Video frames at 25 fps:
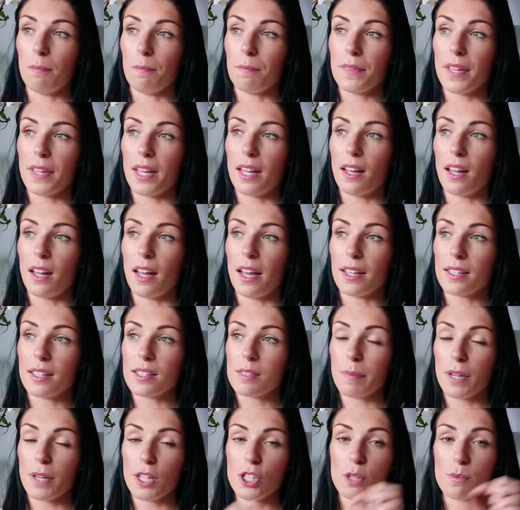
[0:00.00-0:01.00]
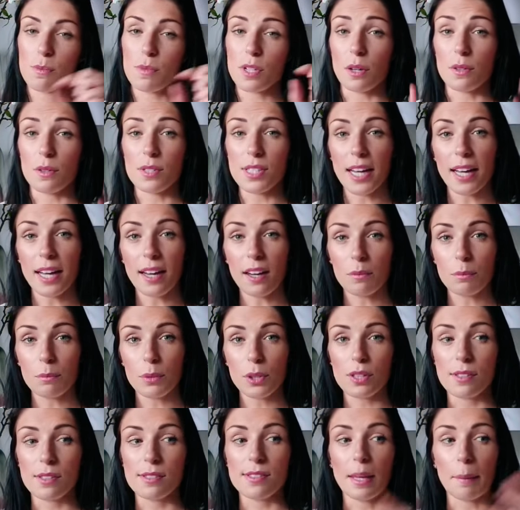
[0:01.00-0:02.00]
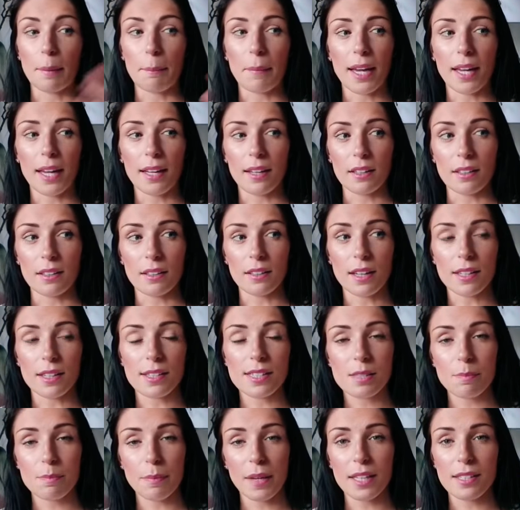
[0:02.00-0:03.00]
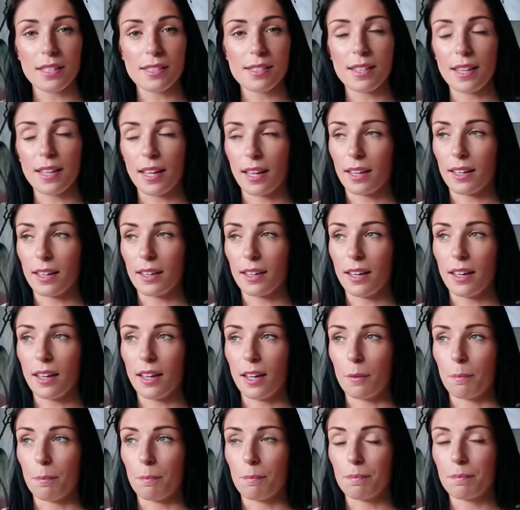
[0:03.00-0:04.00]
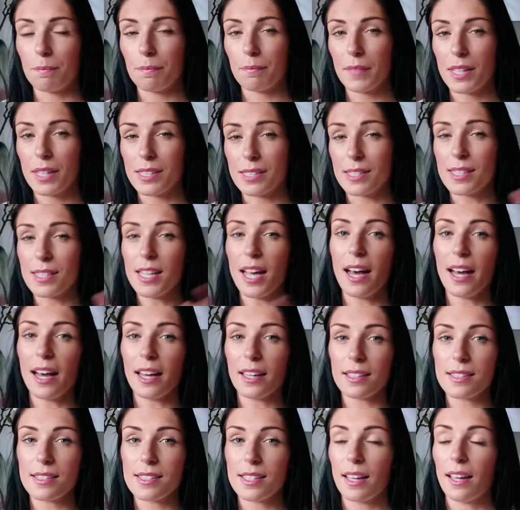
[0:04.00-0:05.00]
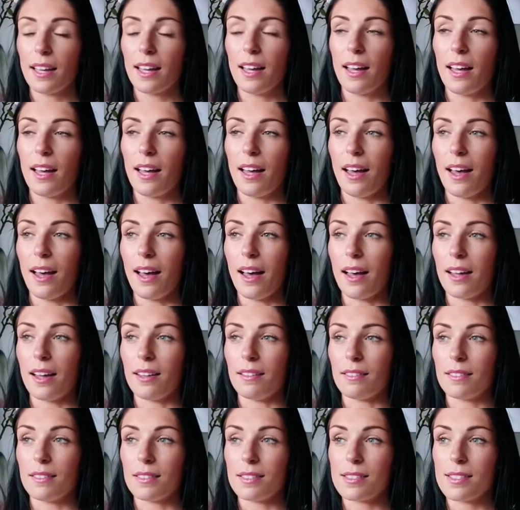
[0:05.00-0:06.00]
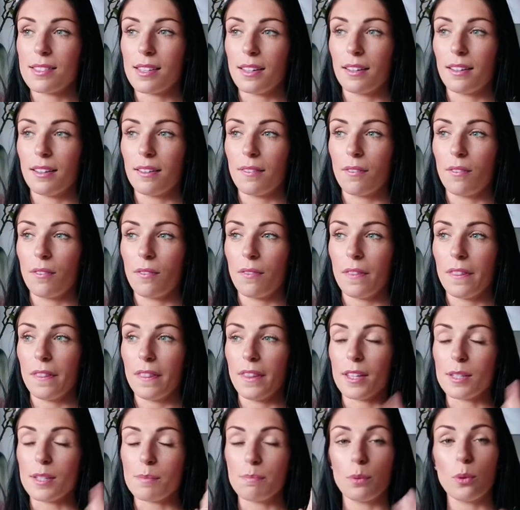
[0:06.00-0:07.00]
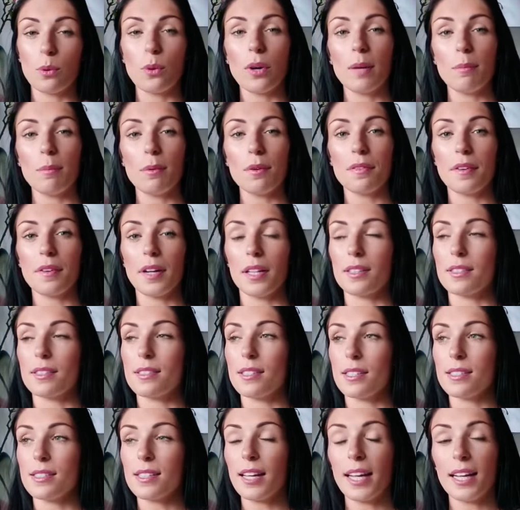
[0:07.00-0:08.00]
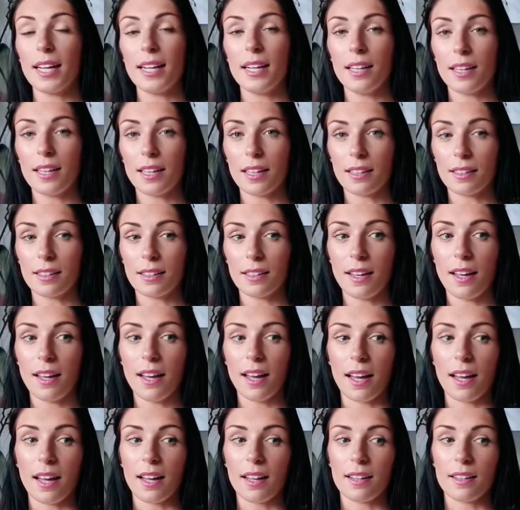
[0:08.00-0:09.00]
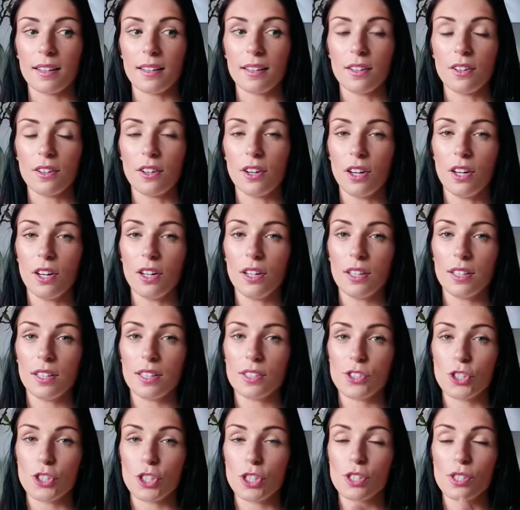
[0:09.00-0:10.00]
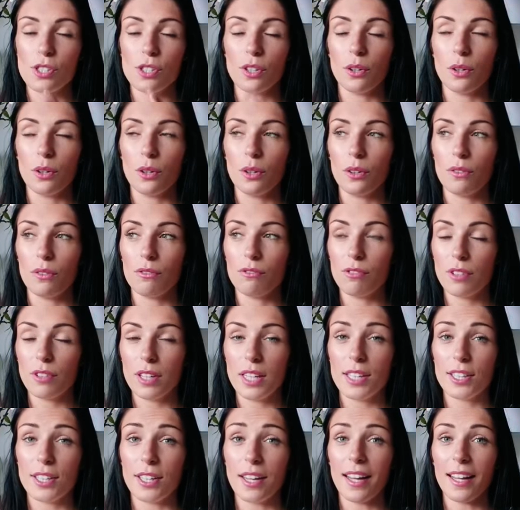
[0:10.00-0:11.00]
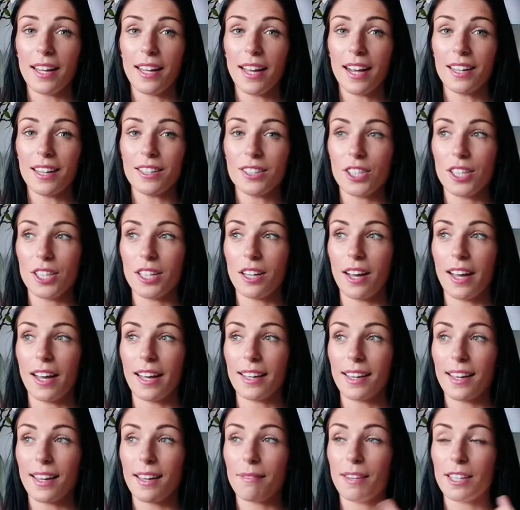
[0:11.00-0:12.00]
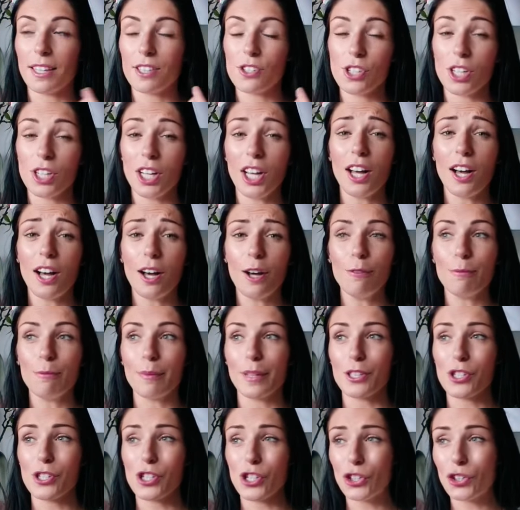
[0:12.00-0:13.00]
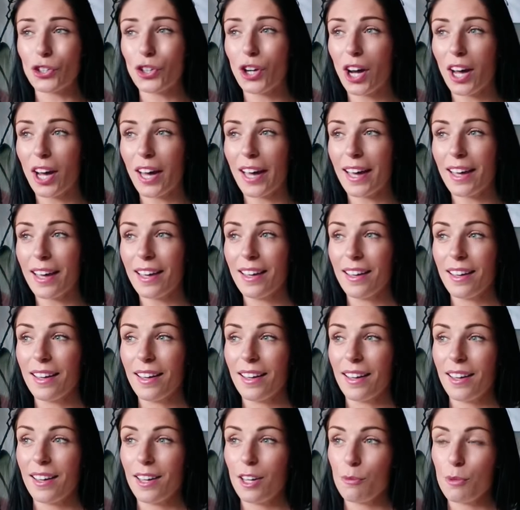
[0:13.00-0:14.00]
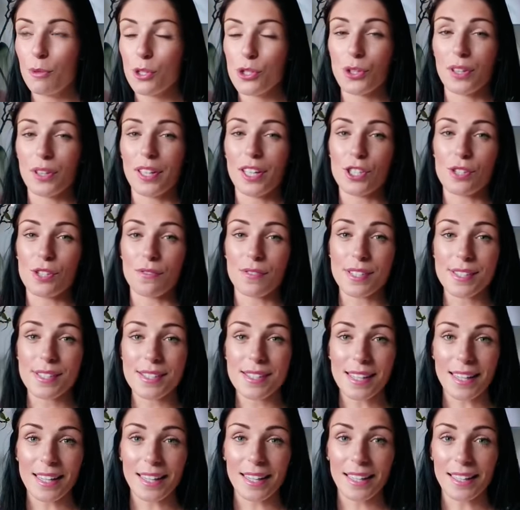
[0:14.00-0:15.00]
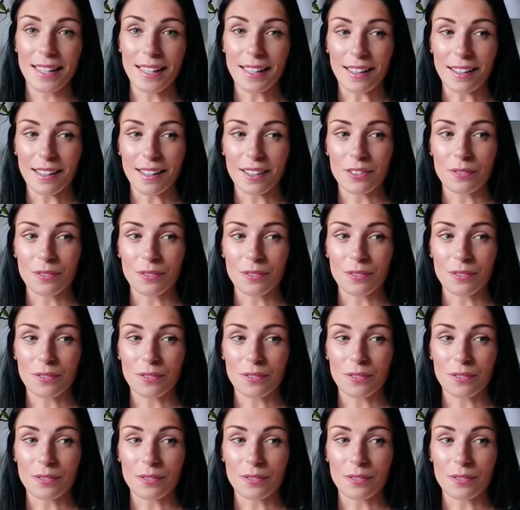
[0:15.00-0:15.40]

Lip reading: Their like spaceships go down because their main like space thing is attacked, and this boy befriends this alien, and oh, it's just really good. I actually like it. Makes you laugh, makes you cry, puts you on the edge of your seat.